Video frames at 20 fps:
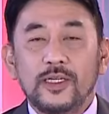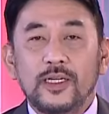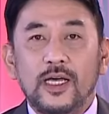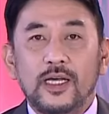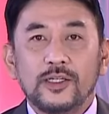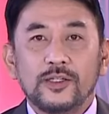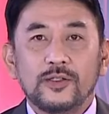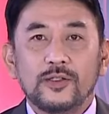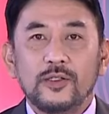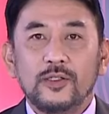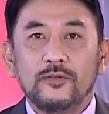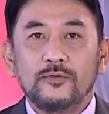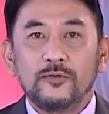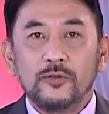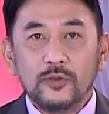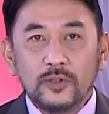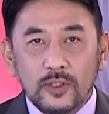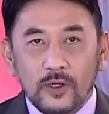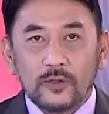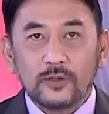National
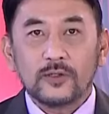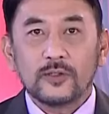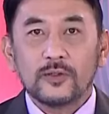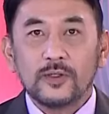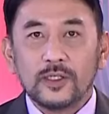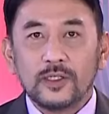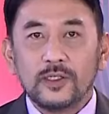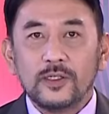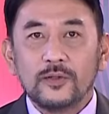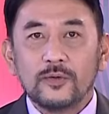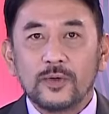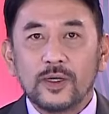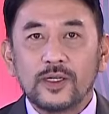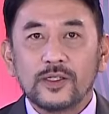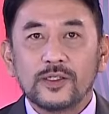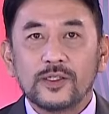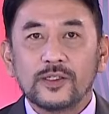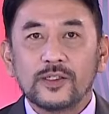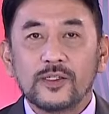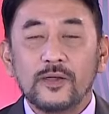Food Authority
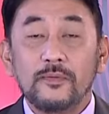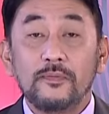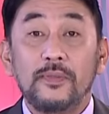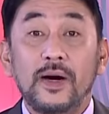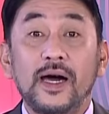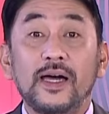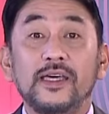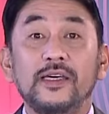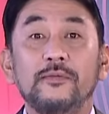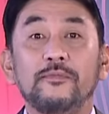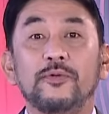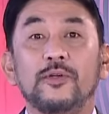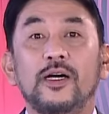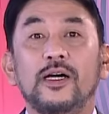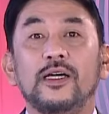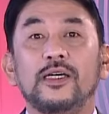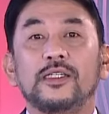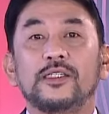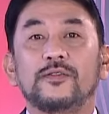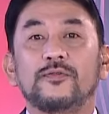raises the buying
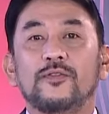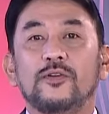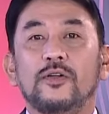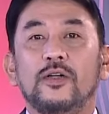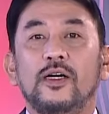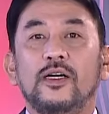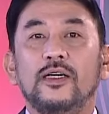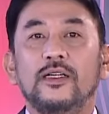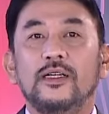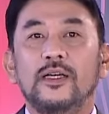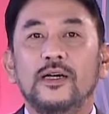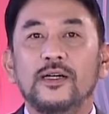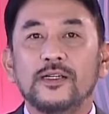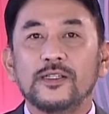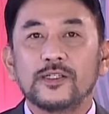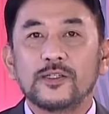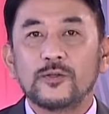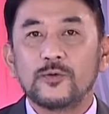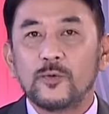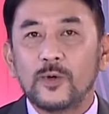price for
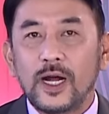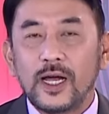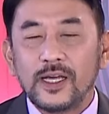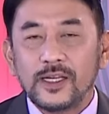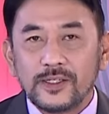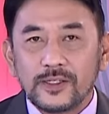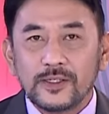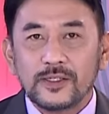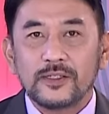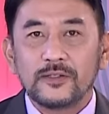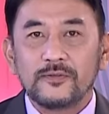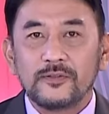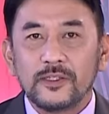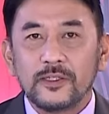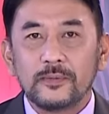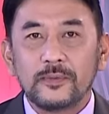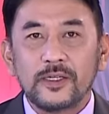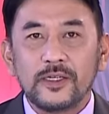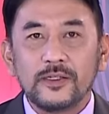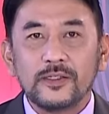unhusked rice in the
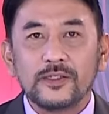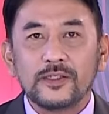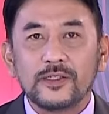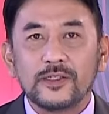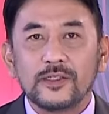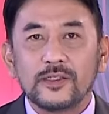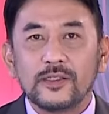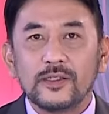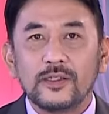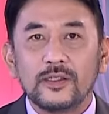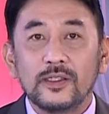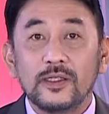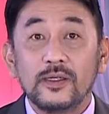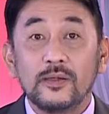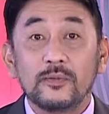Philippines. The